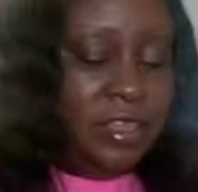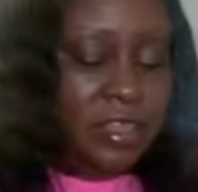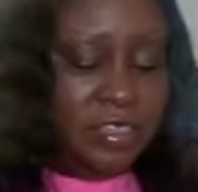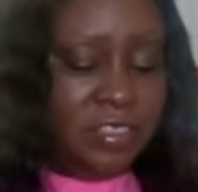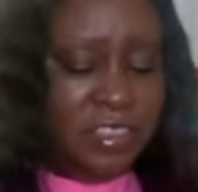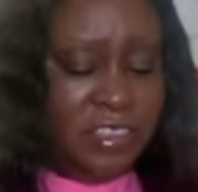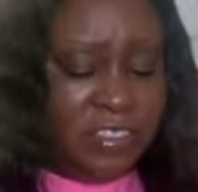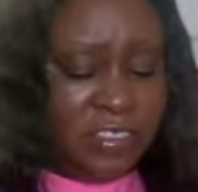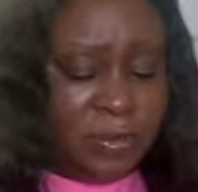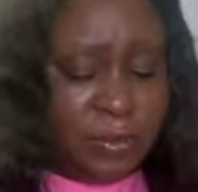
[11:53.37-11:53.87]

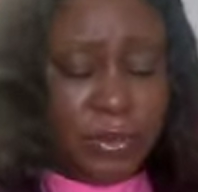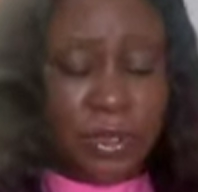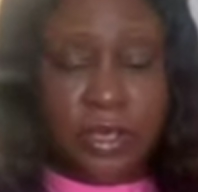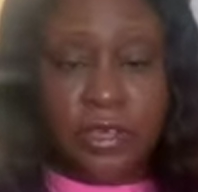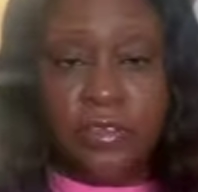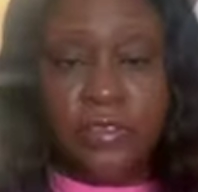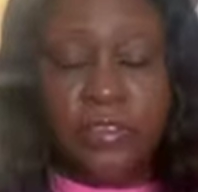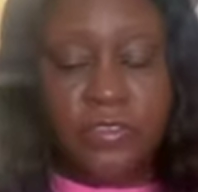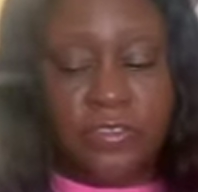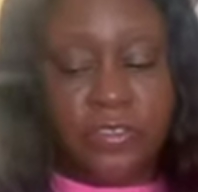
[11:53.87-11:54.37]
This
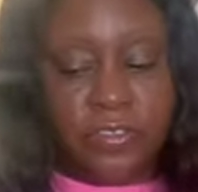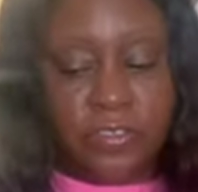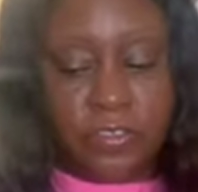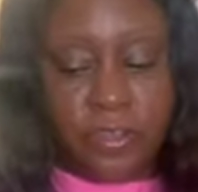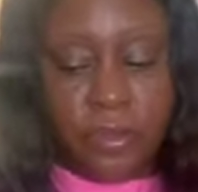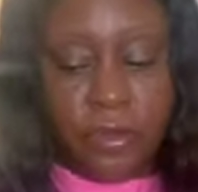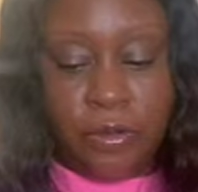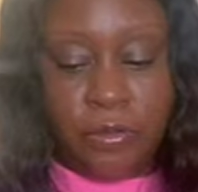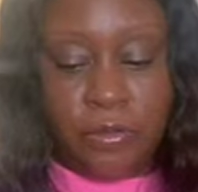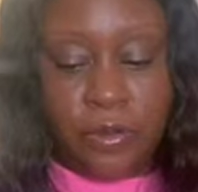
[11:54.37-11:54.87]
smells
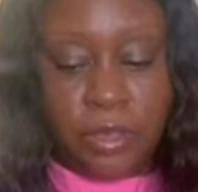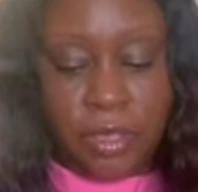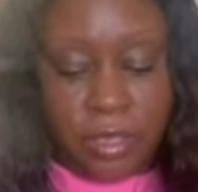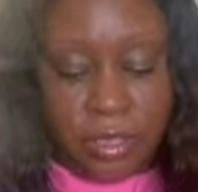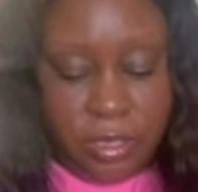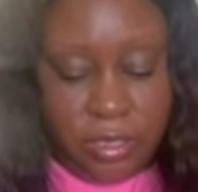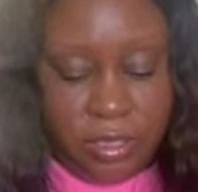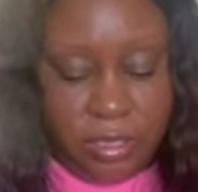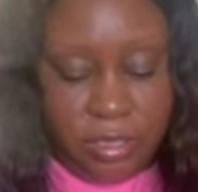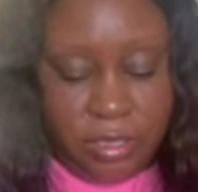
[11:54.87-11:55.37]
so
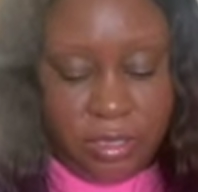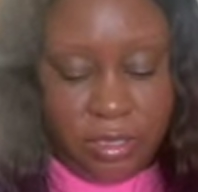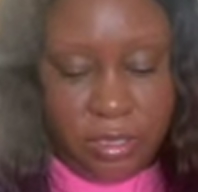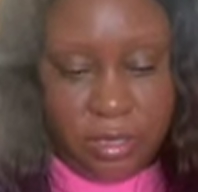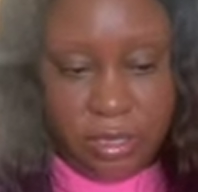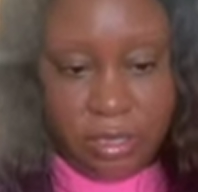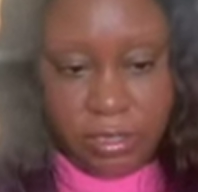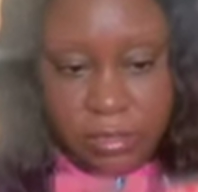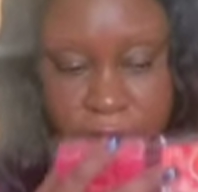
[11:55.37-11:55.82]
good.